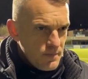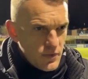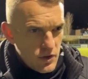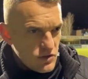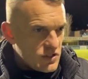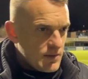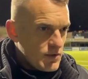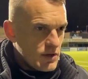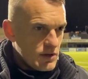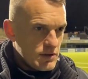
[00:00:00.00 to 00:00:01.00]
doesn't seem
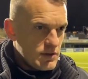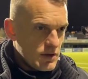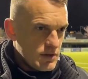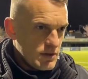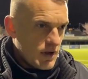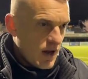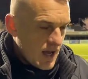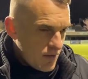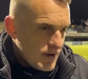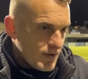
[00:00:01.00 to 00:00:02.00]
to
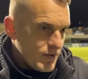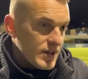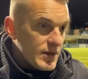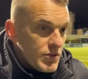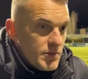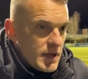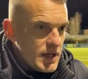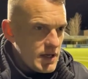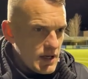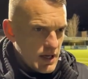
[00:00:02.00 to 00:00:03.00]
collaborate really with
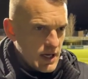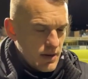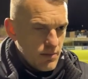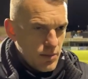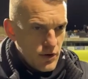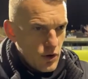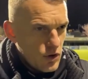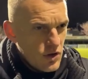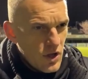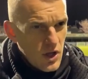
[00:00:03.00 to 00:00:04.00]
me. But
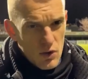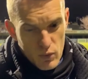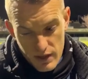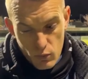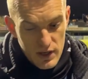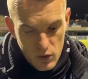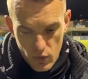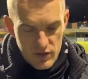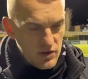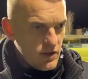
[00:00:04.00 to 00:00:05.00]
look, we'll go
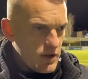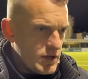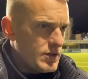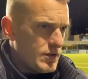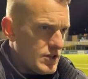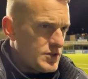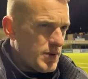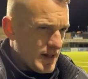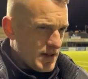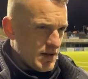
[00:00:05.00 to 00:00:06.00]
into the
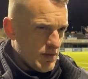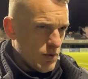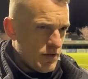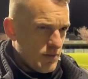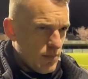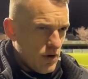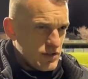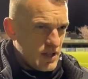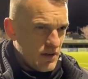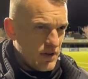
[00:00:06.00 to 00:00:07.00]
split with
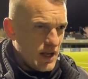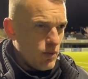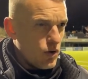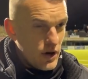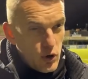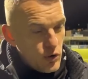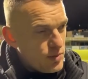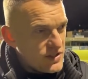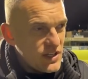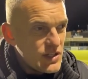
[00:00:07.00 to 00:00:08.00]
positivity. We're in a good
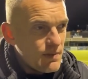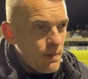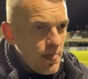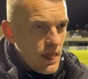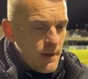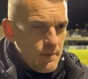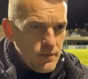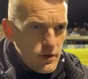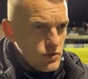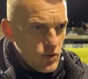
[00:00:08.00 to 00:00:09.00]
position.
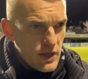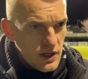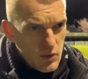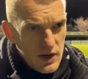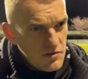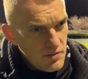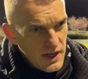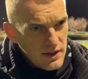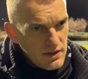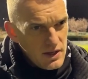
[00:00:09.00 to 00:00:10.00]
There's no getting away from that.